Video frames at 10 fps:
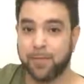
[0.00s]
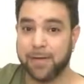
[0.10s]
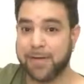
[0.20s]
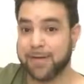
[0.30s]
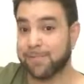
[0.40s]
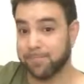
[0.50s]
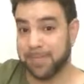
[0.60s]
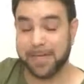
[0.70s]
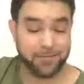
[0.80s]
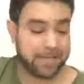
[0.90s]
we get an
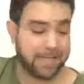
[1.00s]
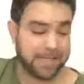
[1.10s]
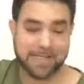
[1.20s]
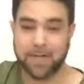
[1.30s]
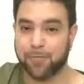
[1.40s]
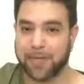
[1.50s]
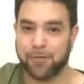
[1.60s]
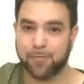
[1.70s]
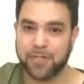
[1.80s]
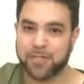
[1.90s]
interesting sound, we get
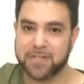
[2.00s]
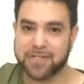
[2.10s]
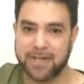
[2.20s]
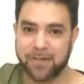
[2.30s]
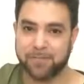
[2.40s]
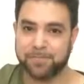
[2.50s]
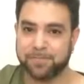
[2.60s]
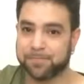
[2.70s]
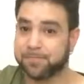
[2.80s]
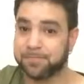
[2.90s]
a richer sound.
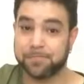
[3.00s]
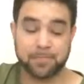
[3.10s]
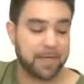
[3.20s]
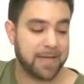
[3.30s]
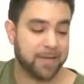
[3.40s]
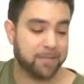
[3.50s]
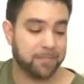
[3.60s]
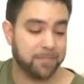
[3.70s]
Again.